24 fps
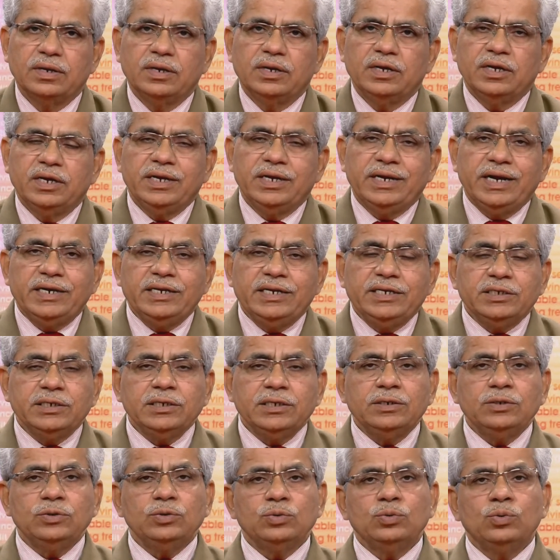In
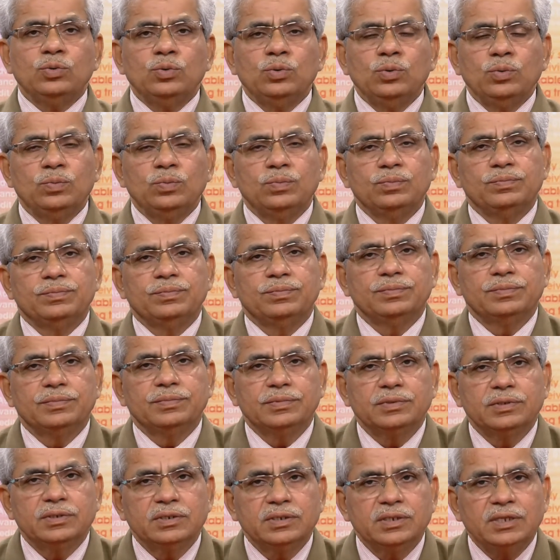addition to
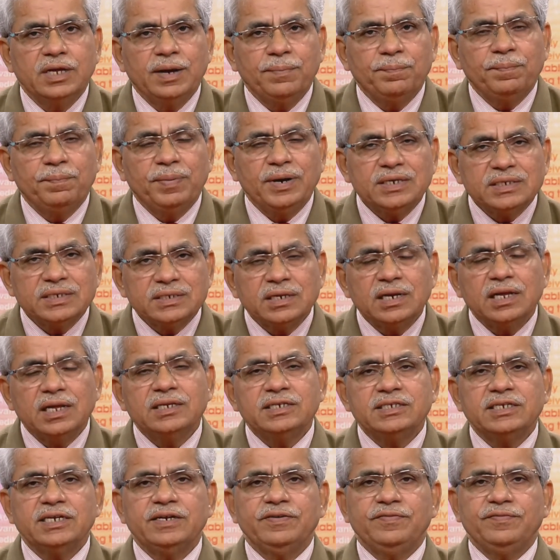the personal
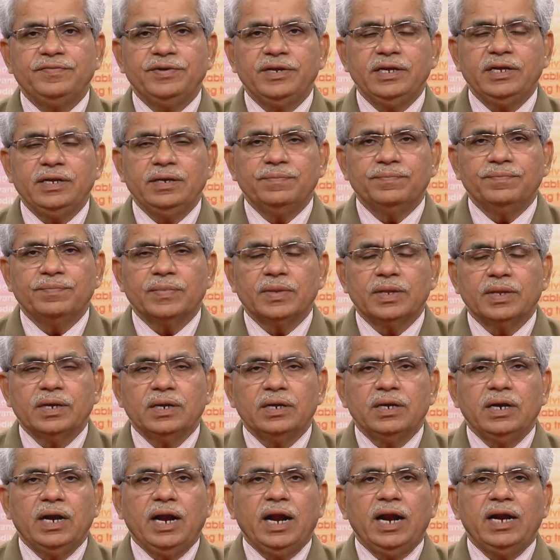safety
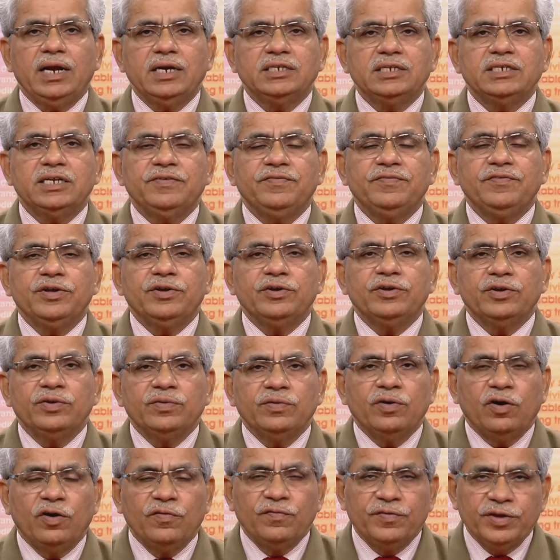and safety
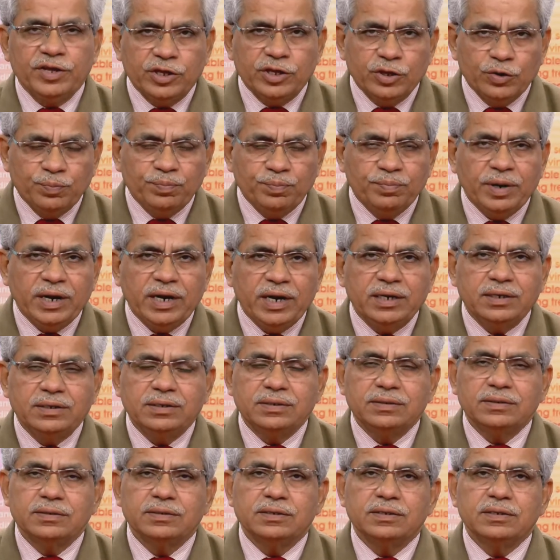of equipment,
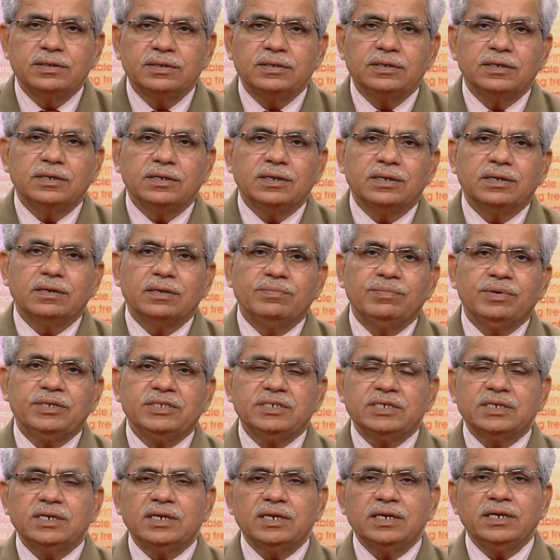
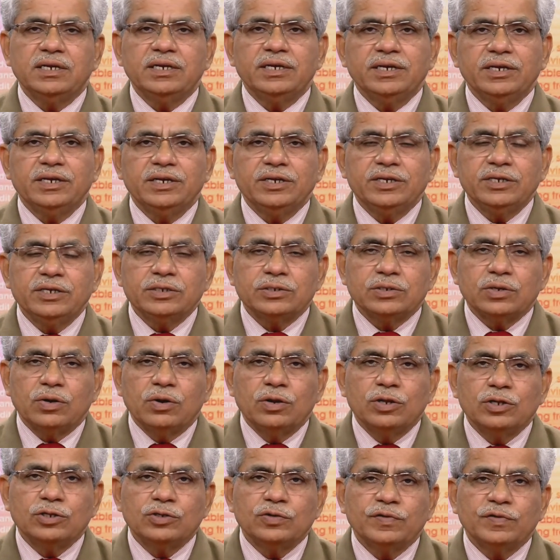basically it is
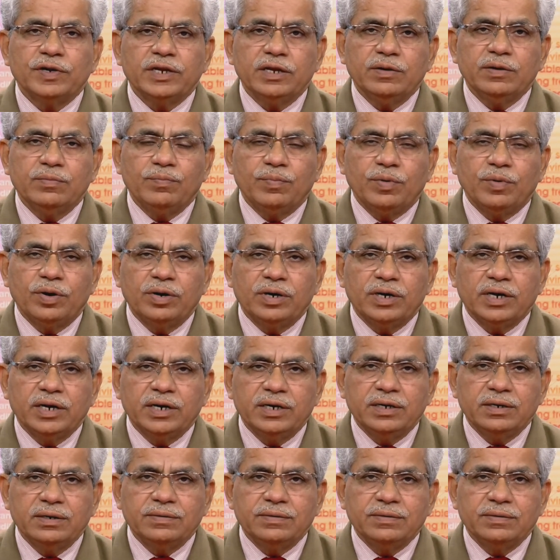also very important